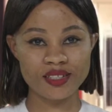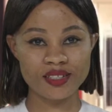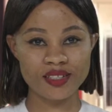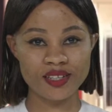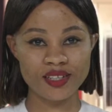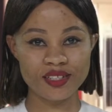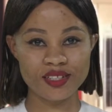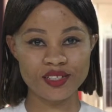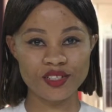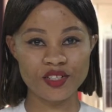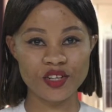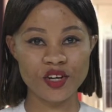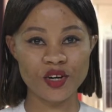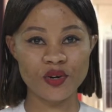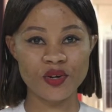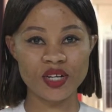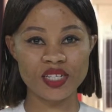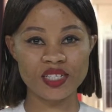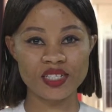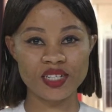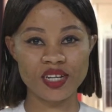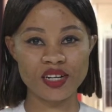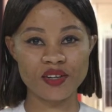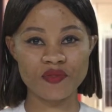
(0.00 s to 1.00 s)
is
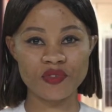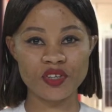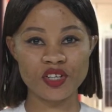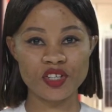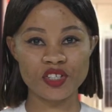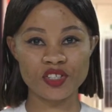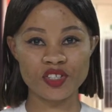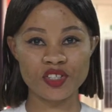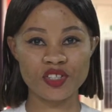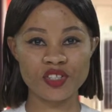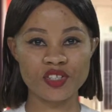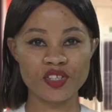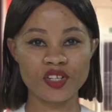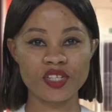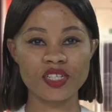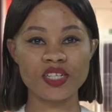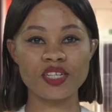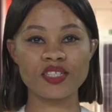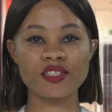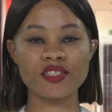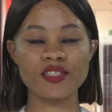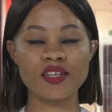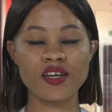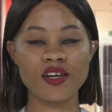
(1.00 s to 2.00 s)
TOS Television, your
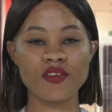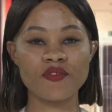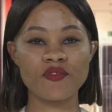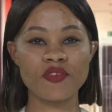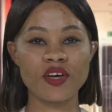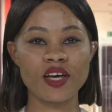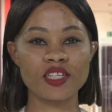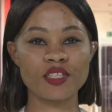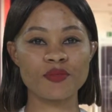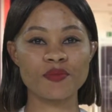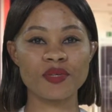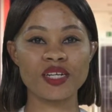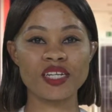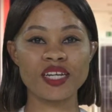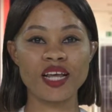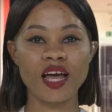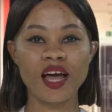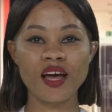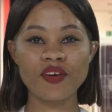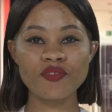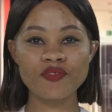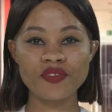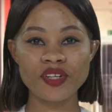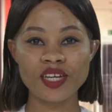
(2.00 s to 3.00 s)
digital-first
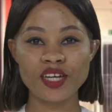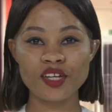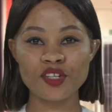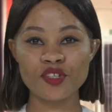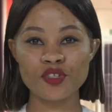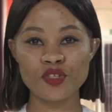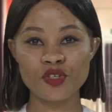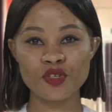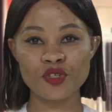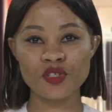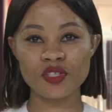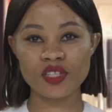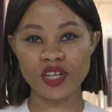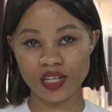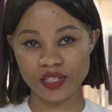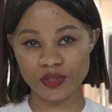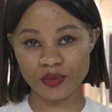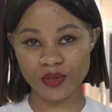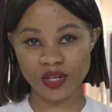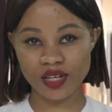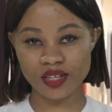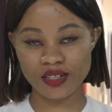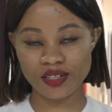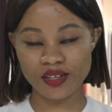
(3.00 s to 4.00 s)
pan-African news
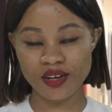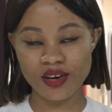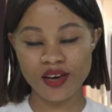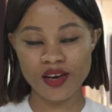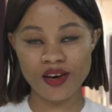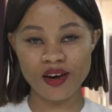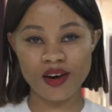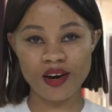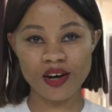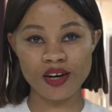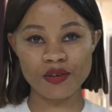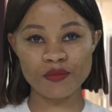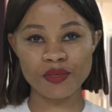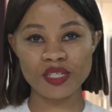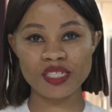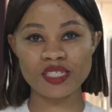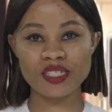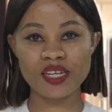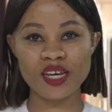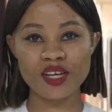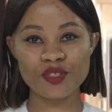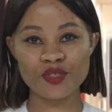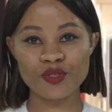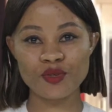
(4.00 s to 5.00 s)
network. I am
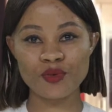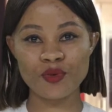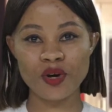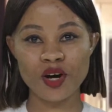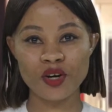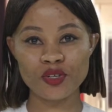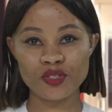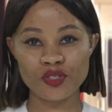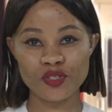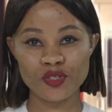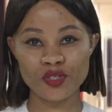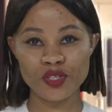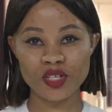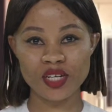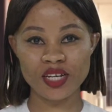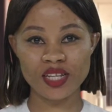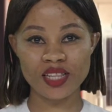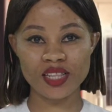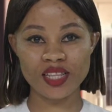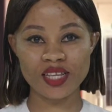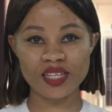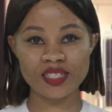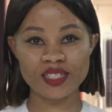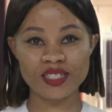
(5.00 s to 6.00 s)
Adesu Alsuyi, and
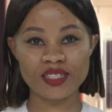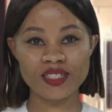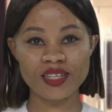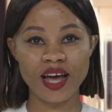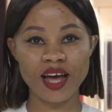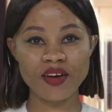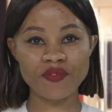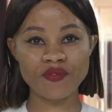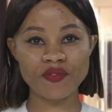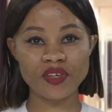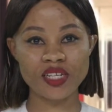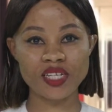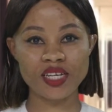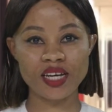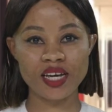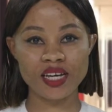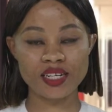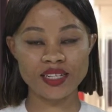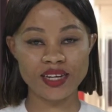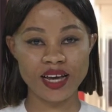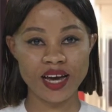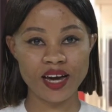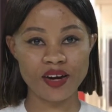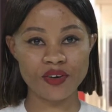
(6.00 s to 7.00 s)
this is Africa
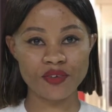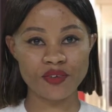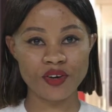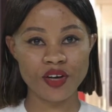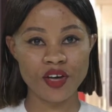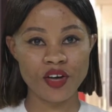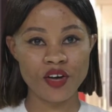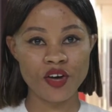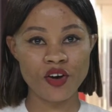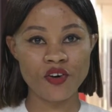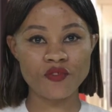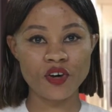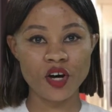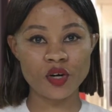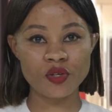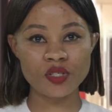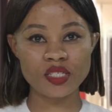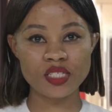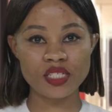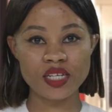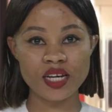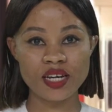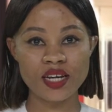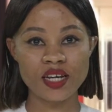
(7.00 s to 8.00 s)
Now.
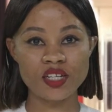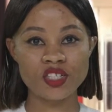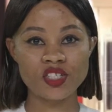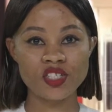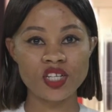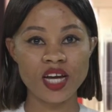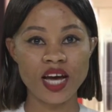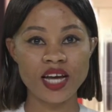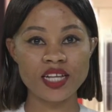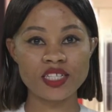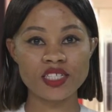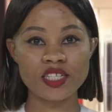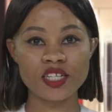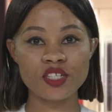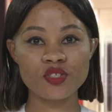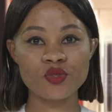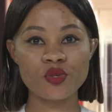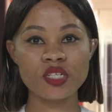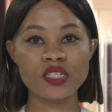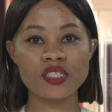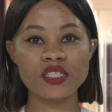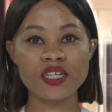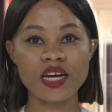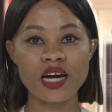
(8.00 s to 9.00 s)
Faustin Archange
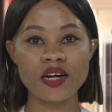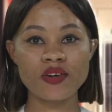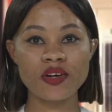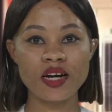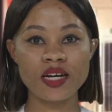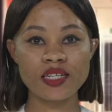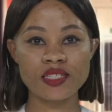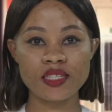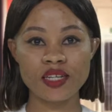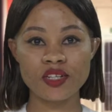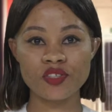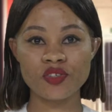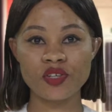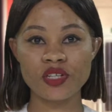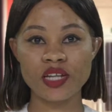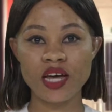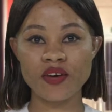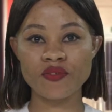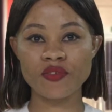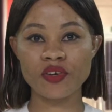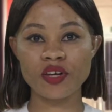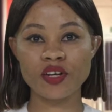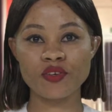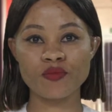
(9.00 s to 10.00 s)
Touadera, Central
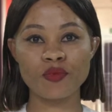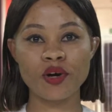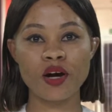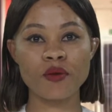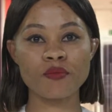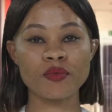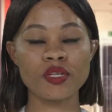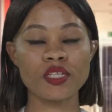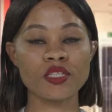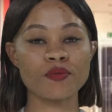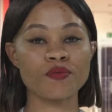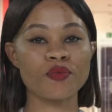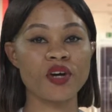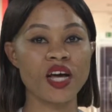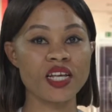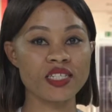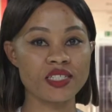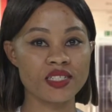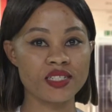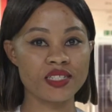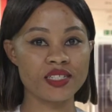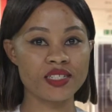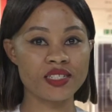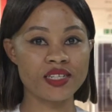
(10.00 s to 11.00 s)
African Republic's
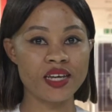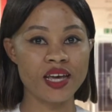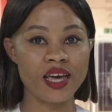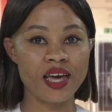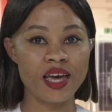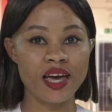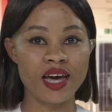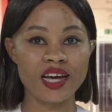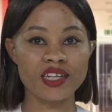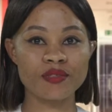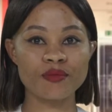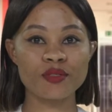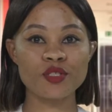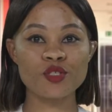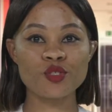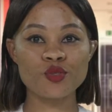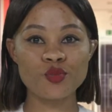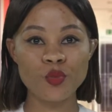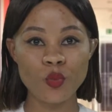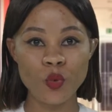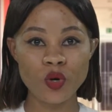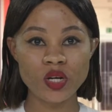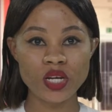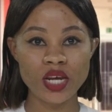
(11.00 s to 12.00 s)
president, has been
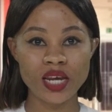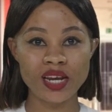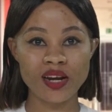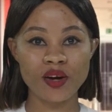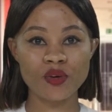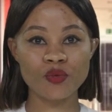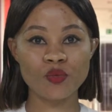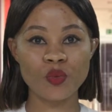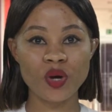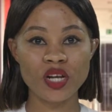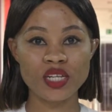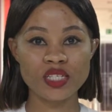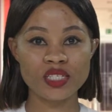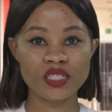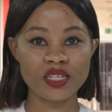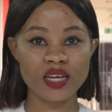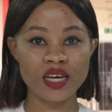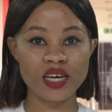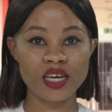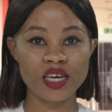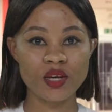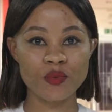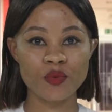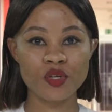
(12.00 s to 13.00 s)
sworn in on
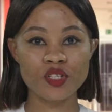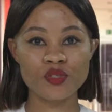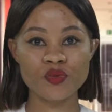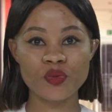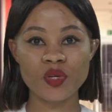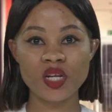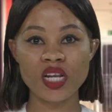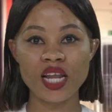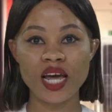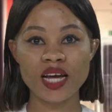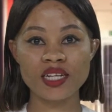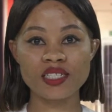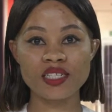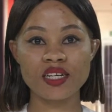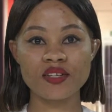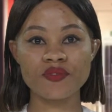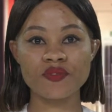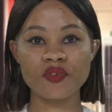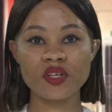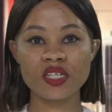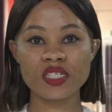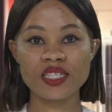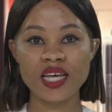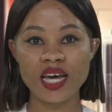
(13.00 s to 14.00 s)
Wednesday. He was re-elected
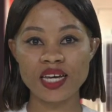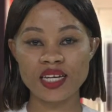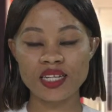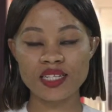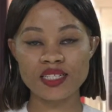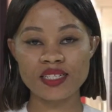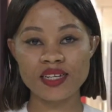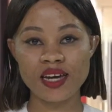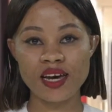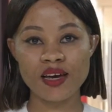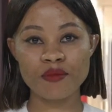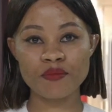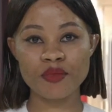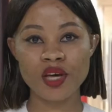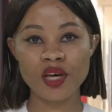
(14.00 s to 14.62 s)
for a second term